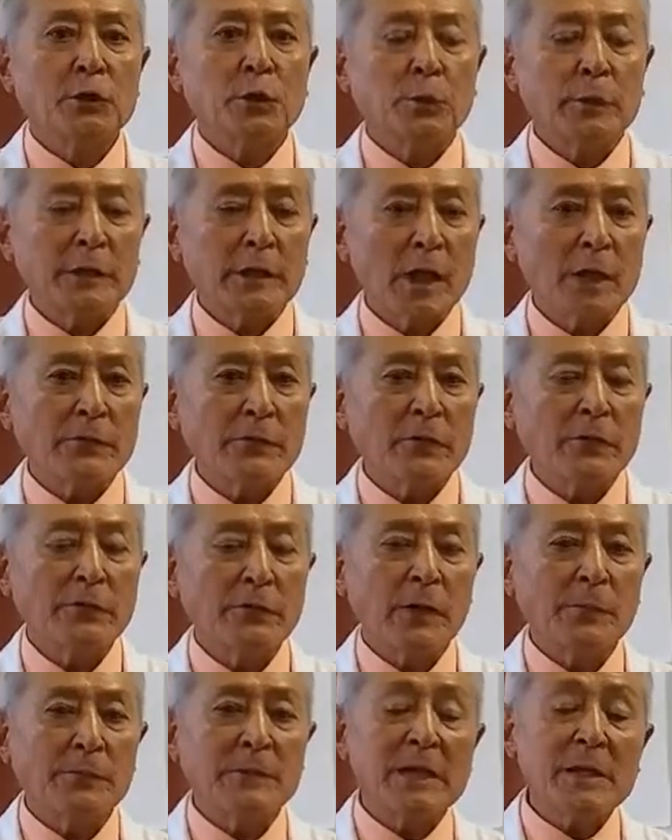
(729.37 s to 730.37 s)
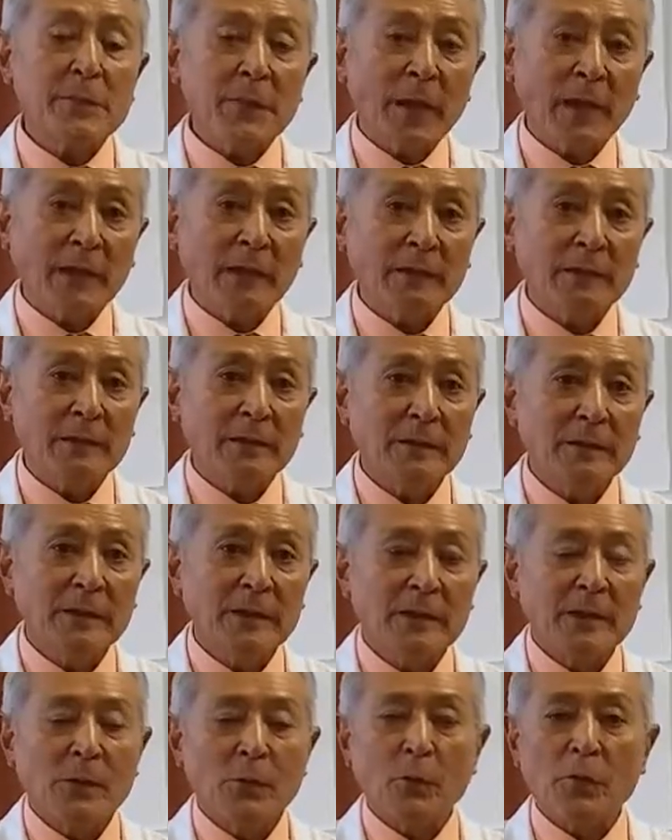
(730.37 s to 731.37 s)
to recover from knee pain
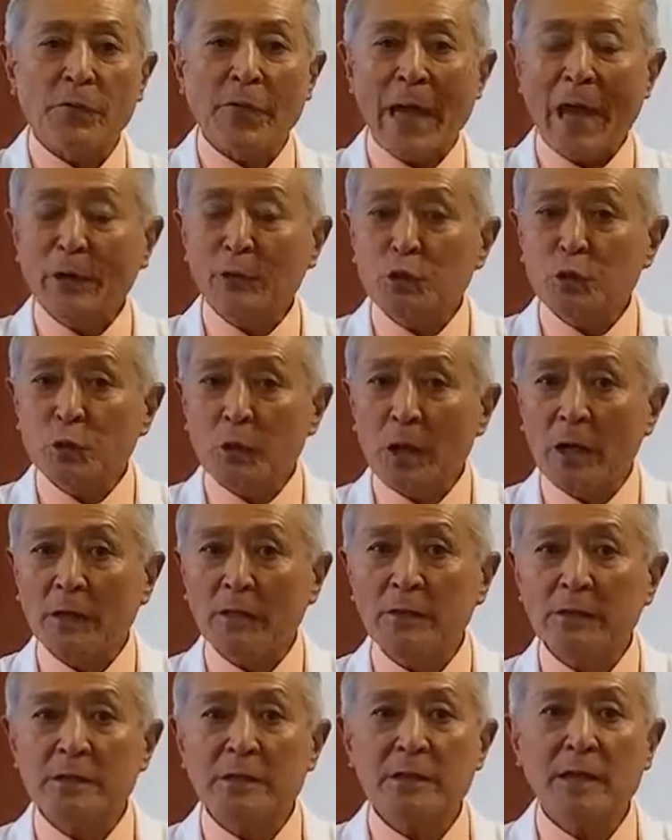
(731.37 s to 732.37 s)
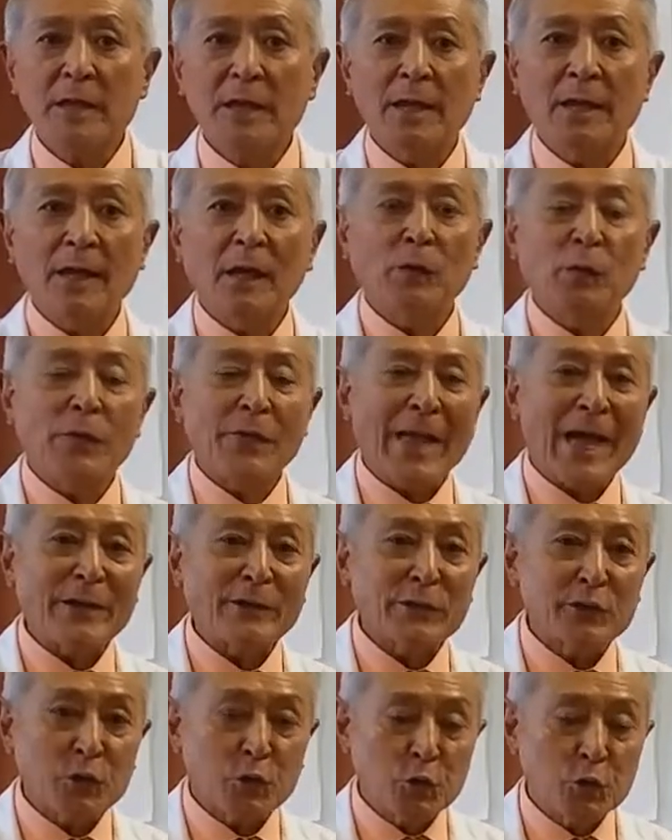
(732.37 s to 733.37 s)
without drugs and
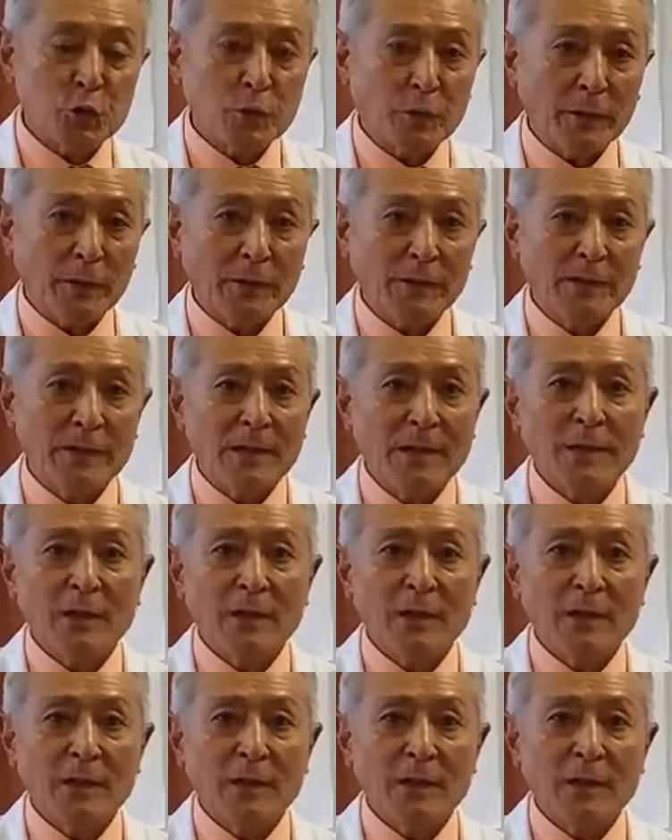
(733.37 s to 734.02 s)
without surgery,